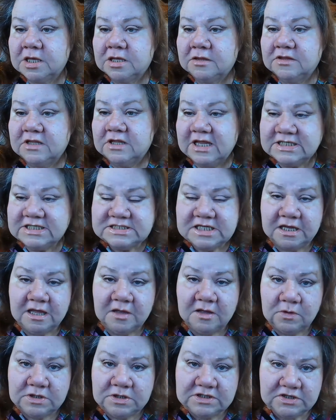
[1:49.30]
The next thing I
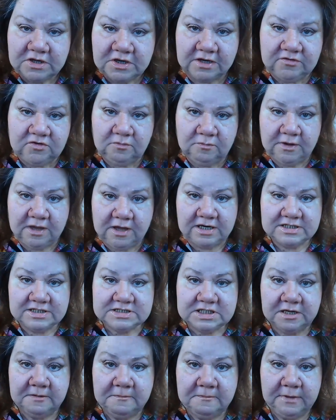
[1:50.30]
wanted to talk to you about is
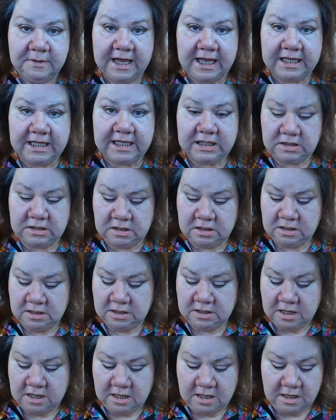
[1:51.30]
an unbagging.
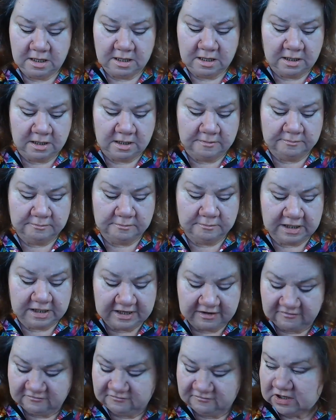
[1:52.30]
My
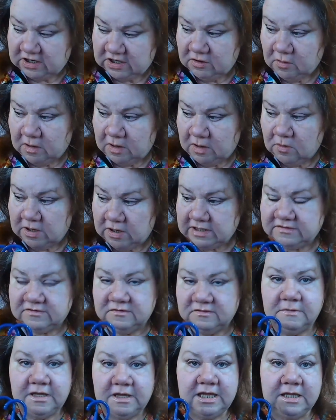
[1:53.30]
next video I wanted
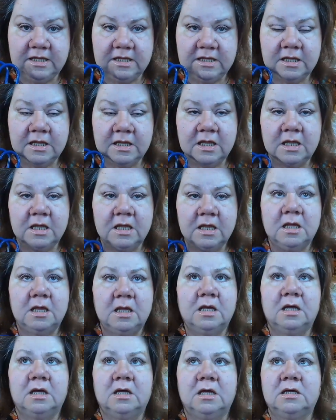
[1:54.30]
to make,
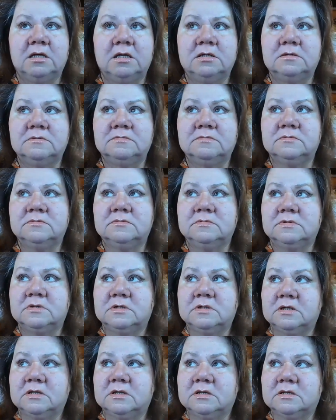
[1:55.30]
I
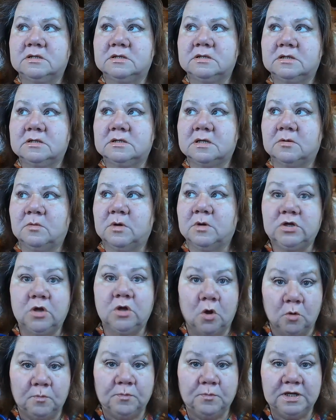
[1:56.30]
wanted
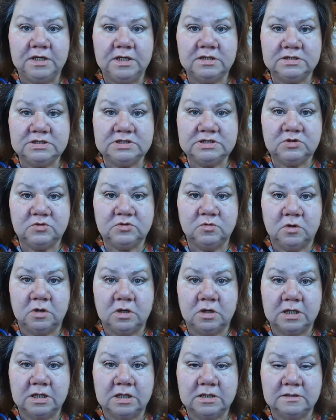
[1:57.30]
to open 2
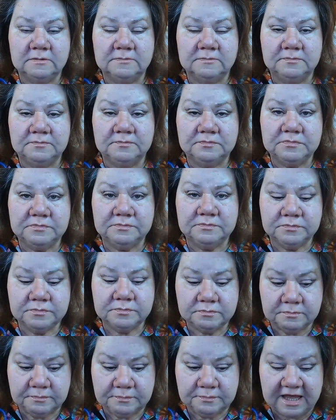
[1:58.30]

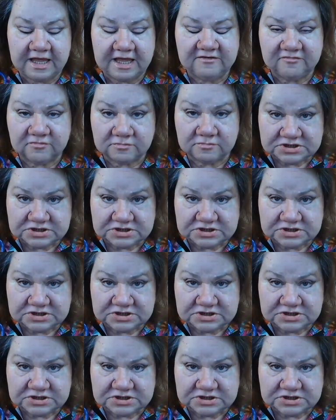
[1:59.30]
bags from